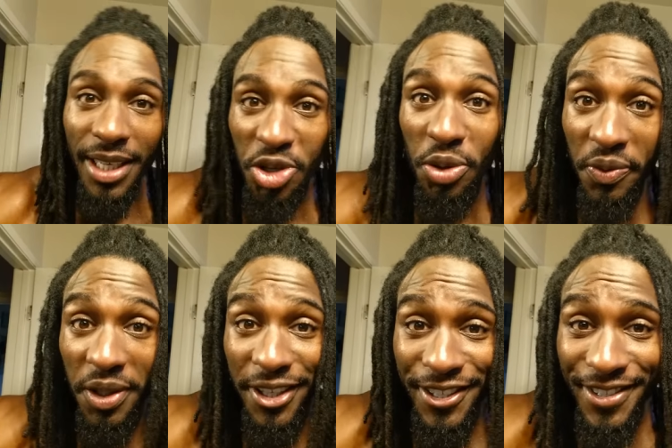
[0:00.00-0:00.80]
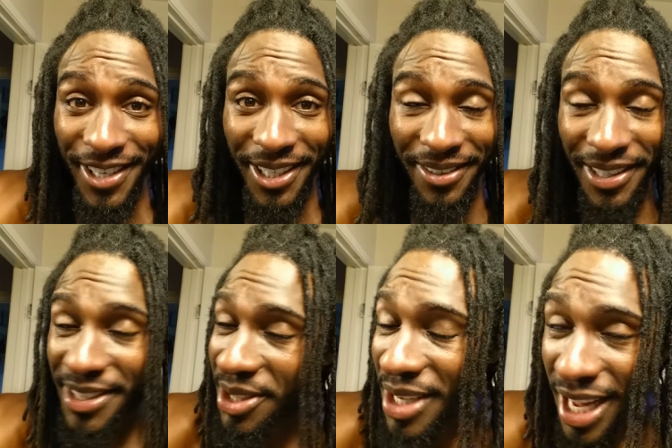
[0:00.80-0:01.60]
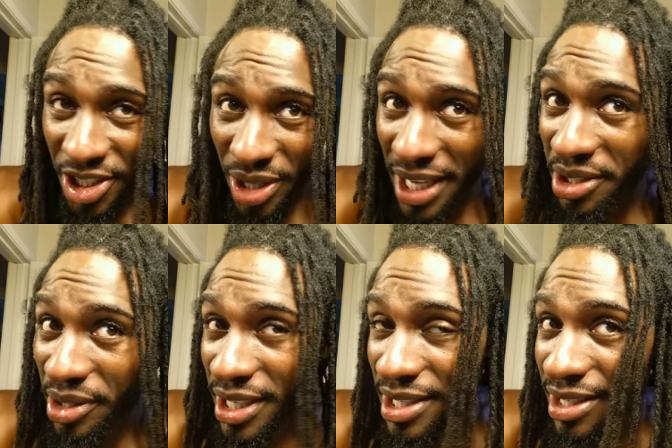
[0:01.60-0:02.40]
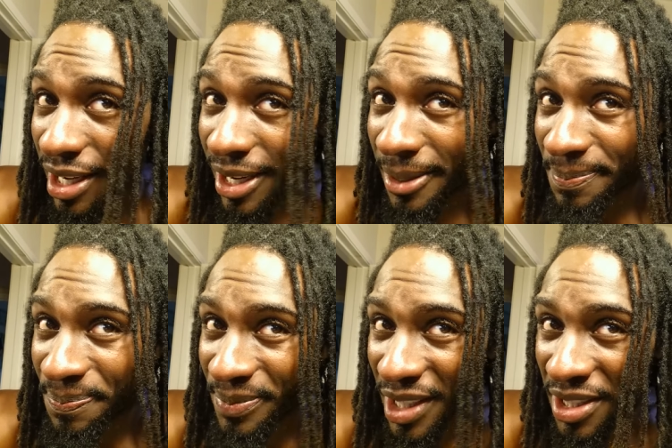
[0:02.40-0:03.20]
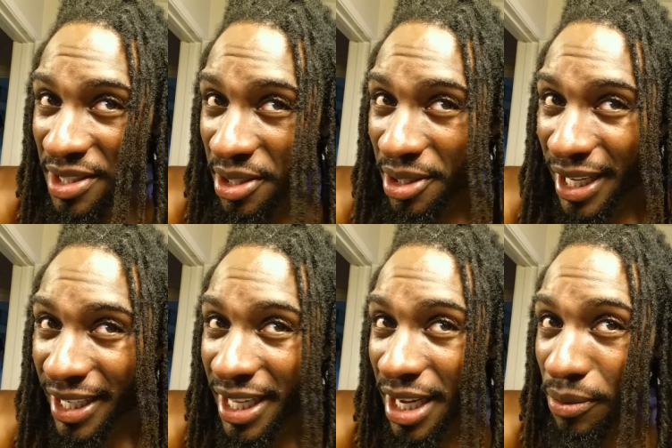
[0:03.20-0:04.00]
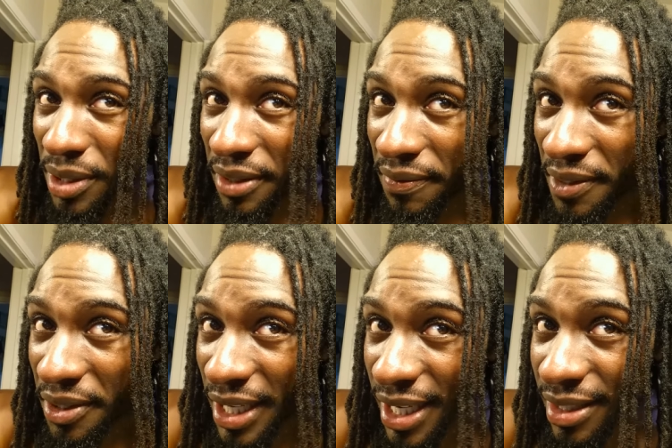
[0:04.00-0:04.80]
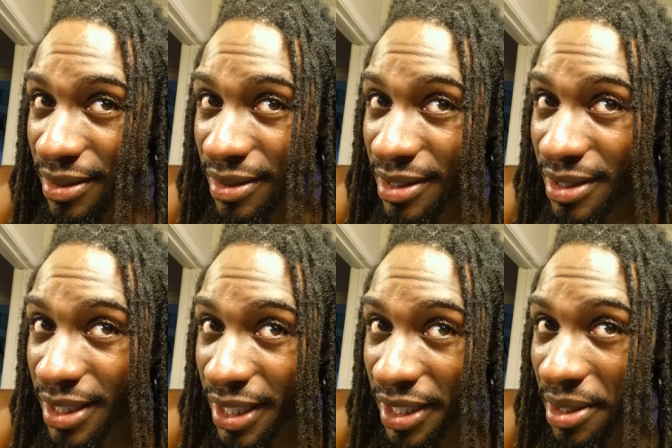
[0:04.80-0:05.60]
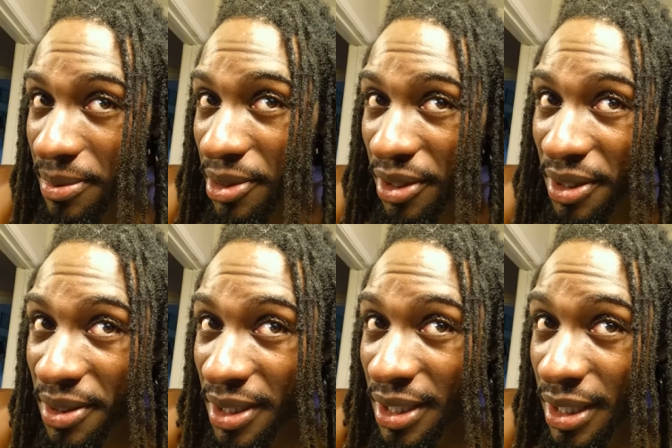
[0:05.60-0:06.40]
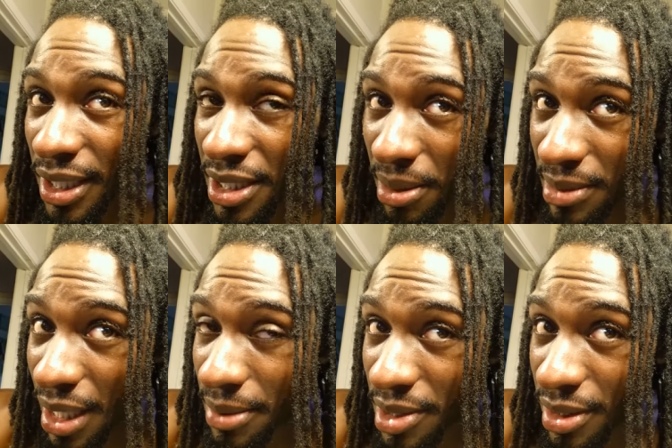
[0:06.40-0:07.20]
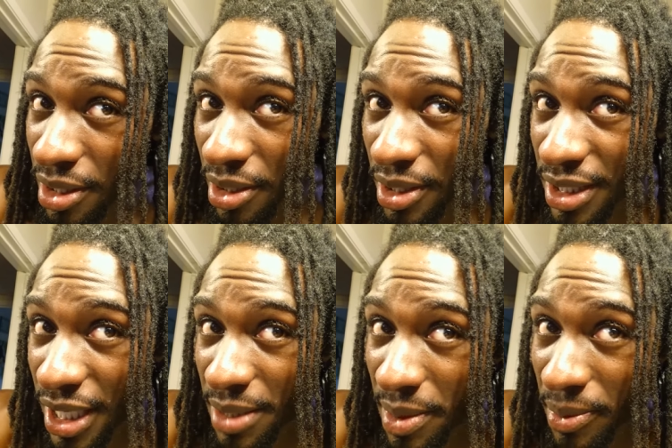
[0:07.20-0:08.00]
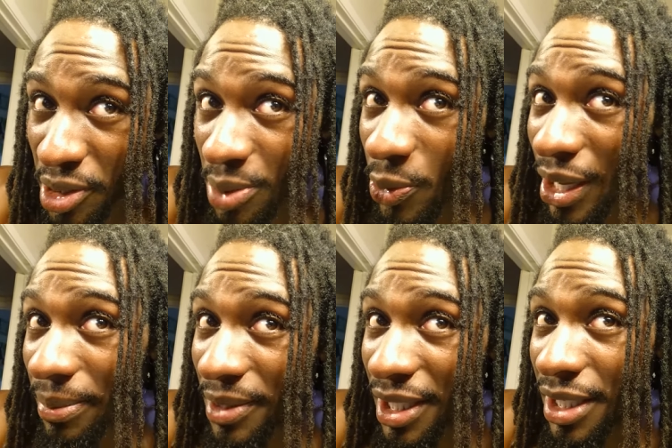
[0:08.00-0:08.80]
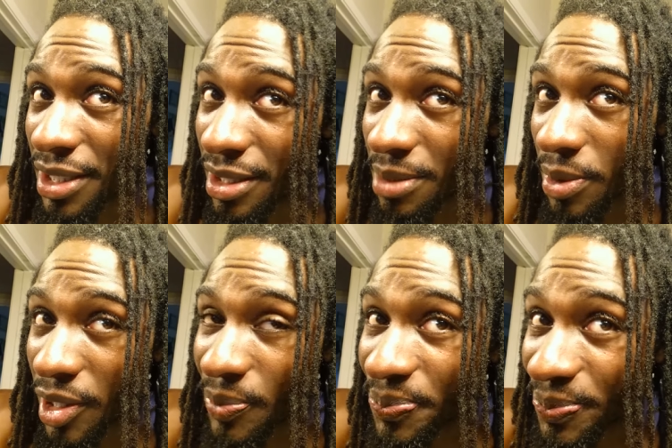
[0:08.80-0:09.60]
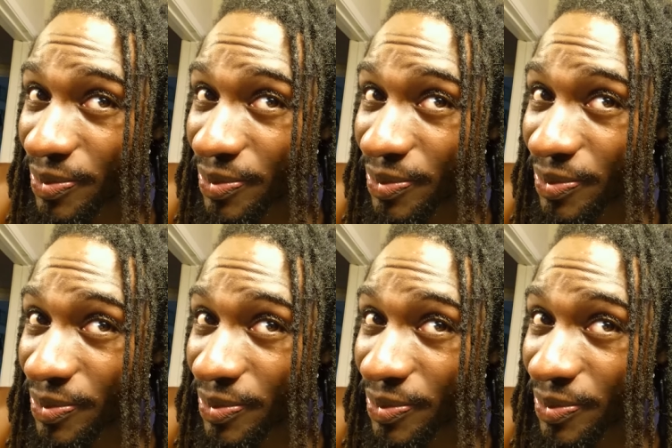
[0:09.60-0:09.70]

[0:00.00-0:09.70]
You can feel that it's sticky, right? So I try to do this um, until I can't really feel that stick anymore. And sometimes, you know, it takes me multiple applications, but